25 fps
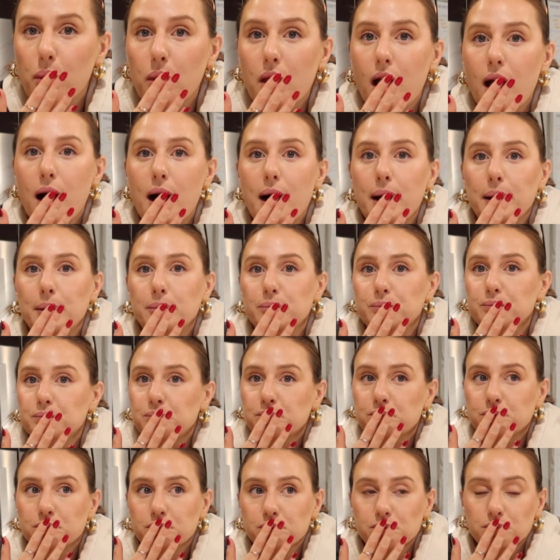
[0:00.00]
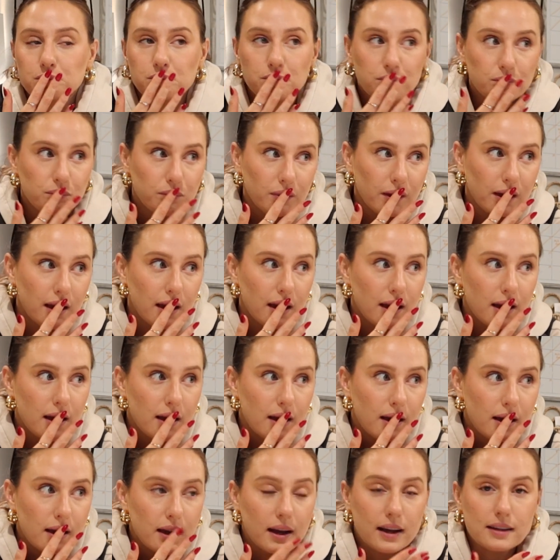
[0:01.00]

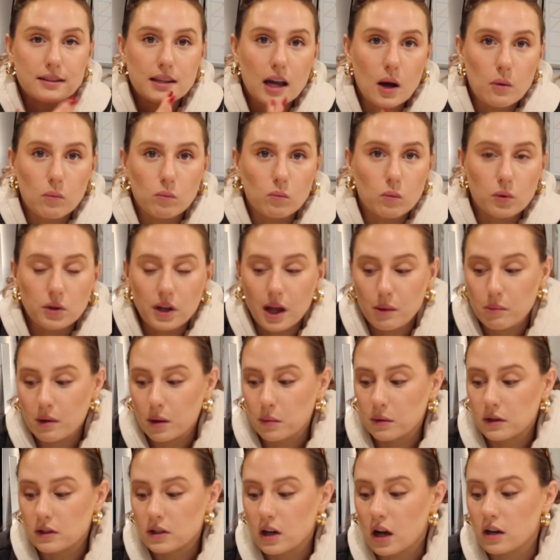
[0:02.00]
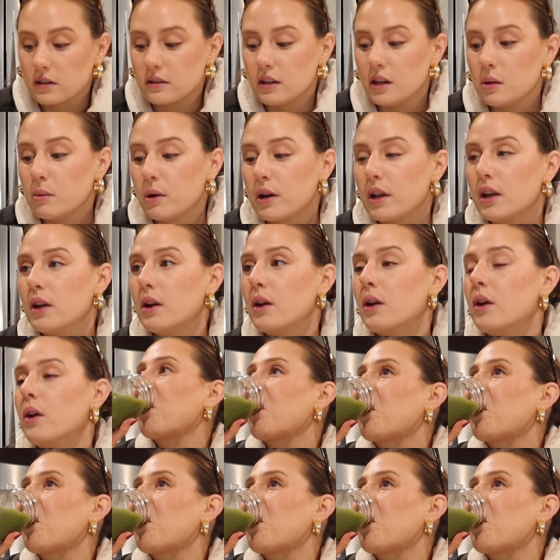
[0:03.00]
Because I will not be able to talk to anybody.